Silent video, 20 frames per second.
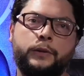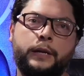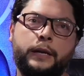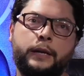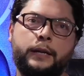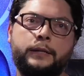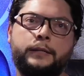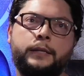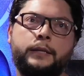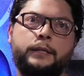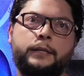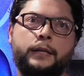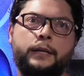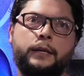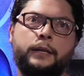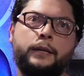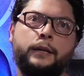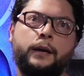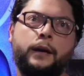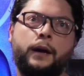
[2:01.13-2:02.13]

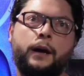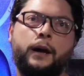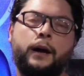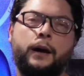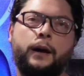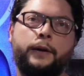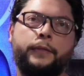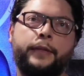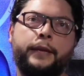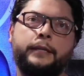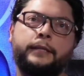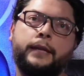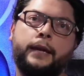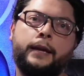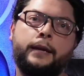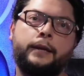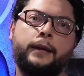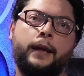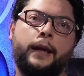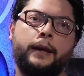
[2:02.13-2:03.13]
ECT, they
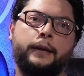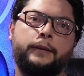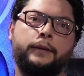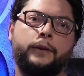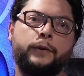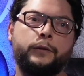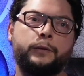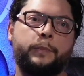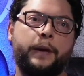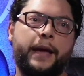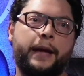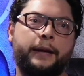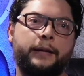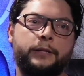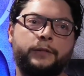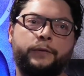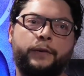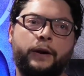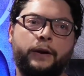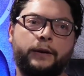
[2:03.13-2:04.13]
say it goes back
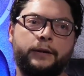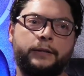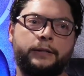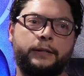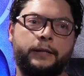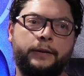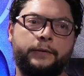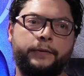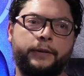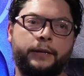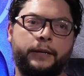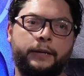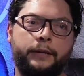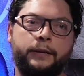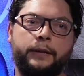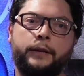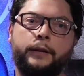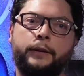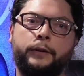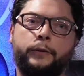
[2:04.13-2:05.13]
as far as even in
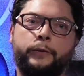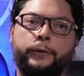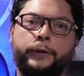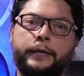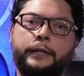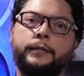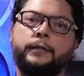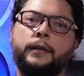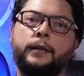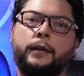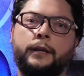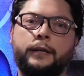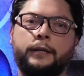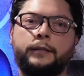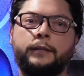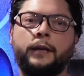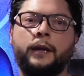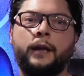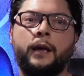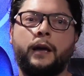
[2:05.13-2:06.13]
the Greek
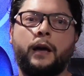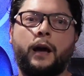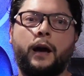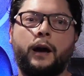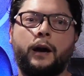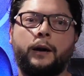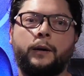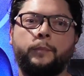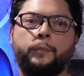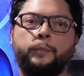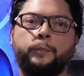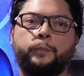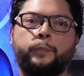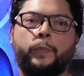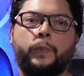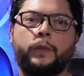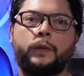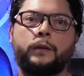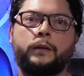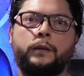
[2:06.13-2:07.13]
studies.
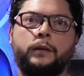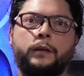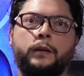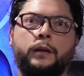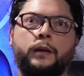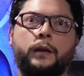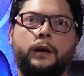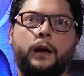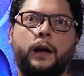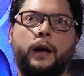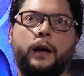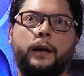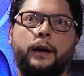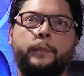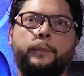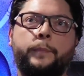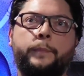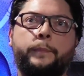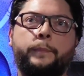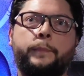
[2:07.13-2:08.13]

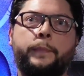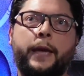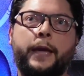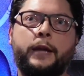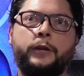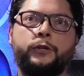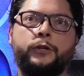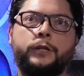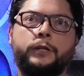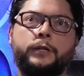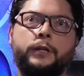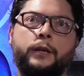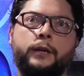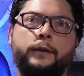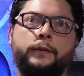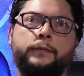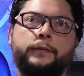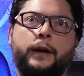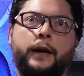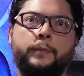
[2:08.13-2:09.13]
A patient
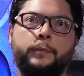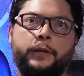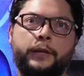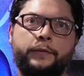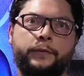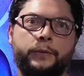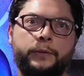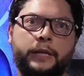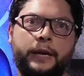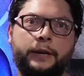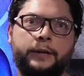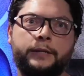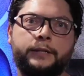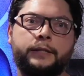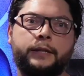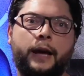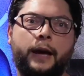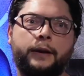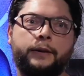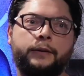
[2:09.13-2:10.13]
of, I believe it was
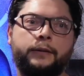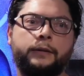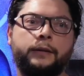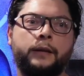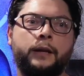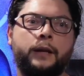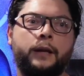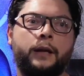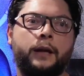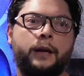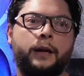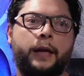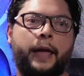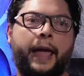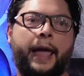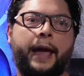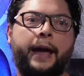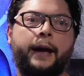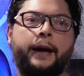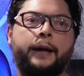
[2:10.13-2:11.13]
Aristotle,
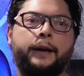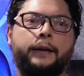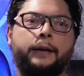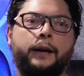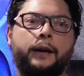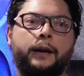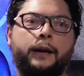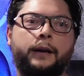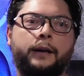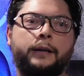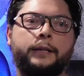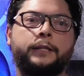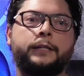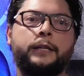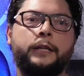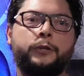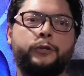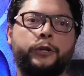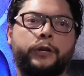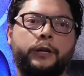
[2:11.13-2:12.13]
had a
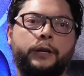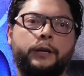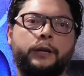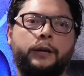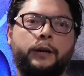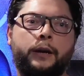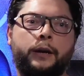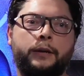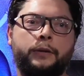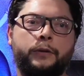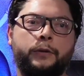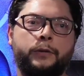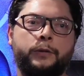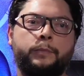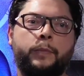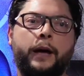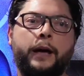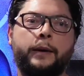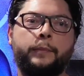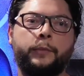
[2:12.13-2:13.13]
seizure
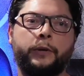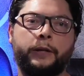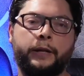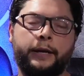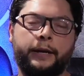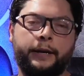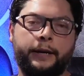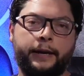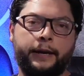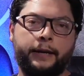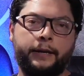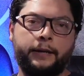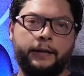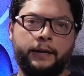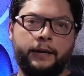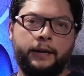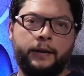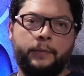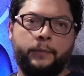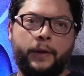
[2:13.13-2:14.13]
induced by malaria.
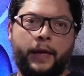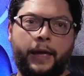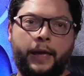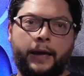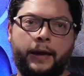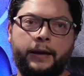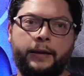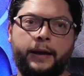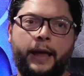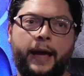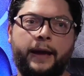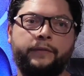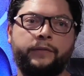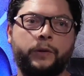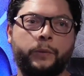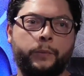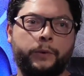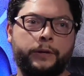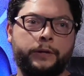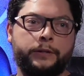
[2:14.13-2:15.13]
And
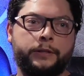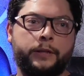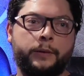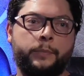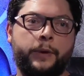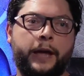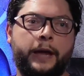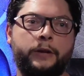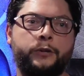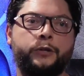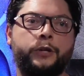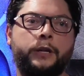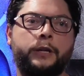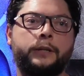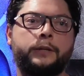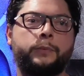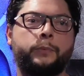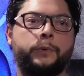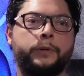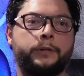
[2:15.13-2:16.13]
afterwards, the
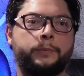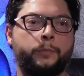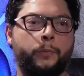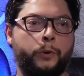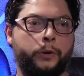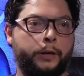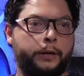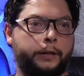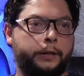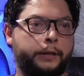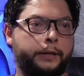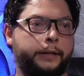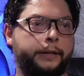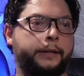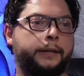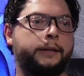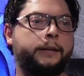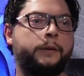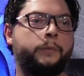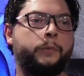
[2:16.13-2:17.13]
patient was more
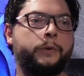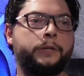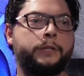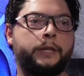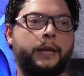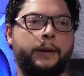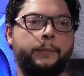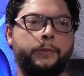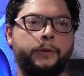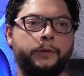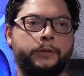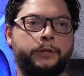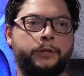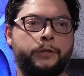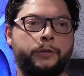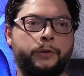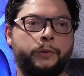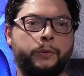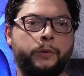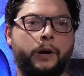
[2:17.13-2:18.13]
clear, was able
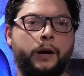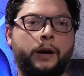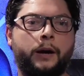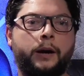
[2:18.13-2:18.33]
to